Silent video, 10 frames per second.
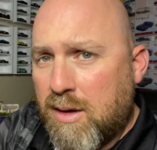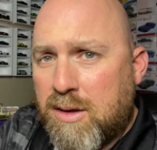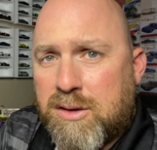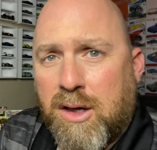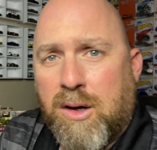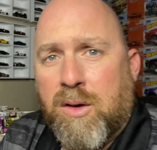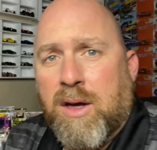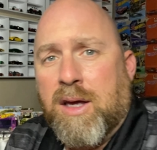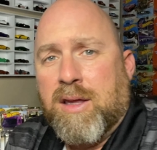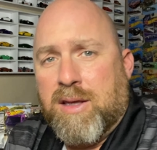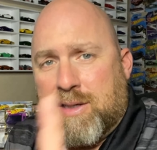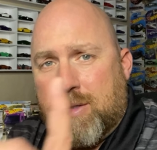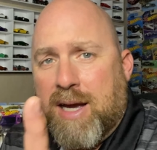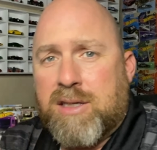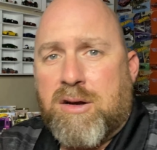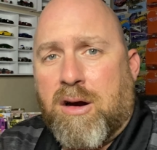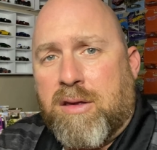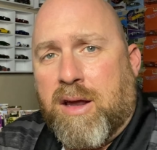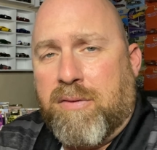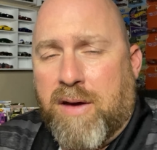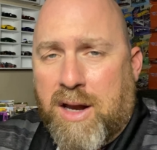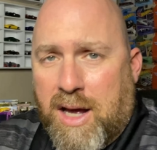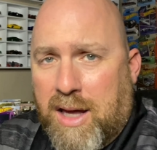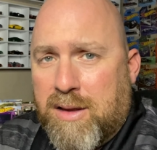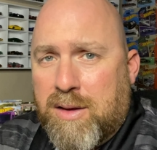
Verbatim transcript: So this next car that I found,